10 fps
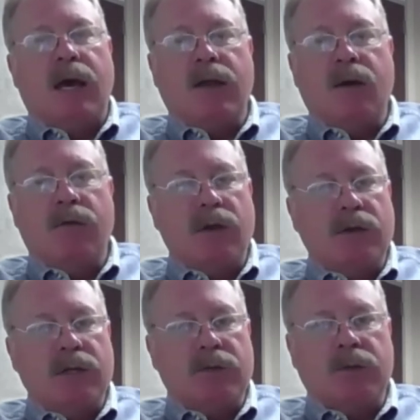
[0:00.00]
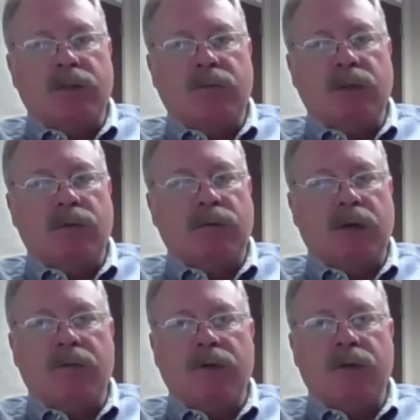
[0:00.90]
I know of other districts that bill
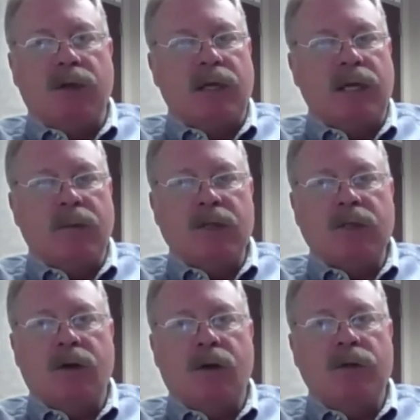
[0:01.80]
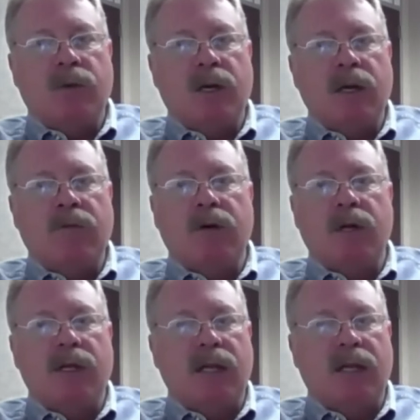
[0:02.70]
for everything, EMS calls,
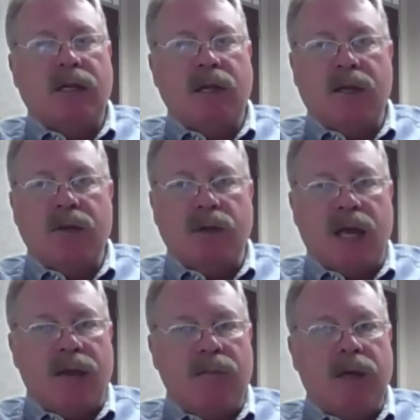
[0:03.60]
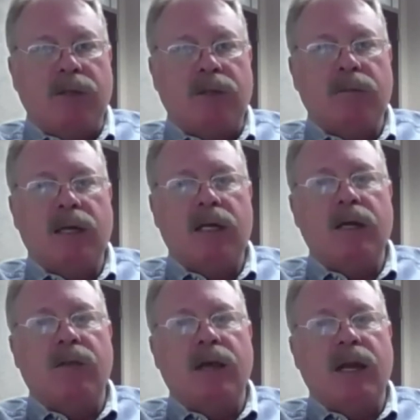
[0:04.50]
whatever, and you can make some
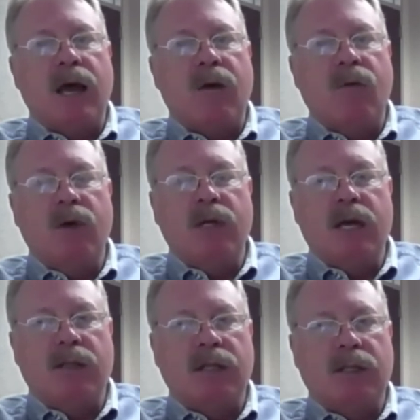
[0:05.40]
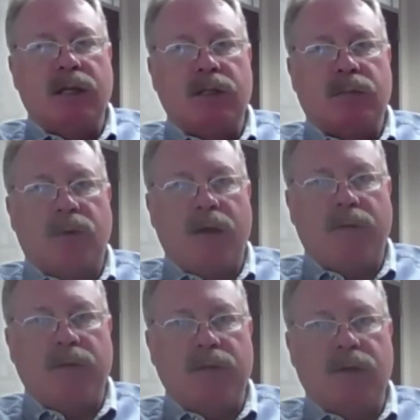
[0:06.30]
money on that. I would not think that it's a
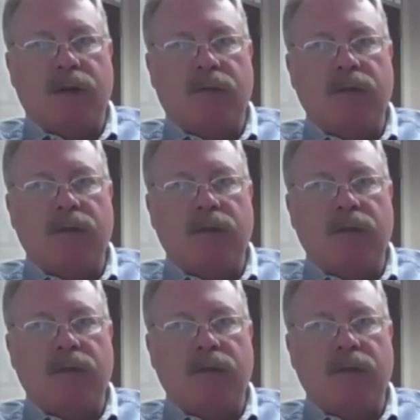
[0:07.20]
profit center.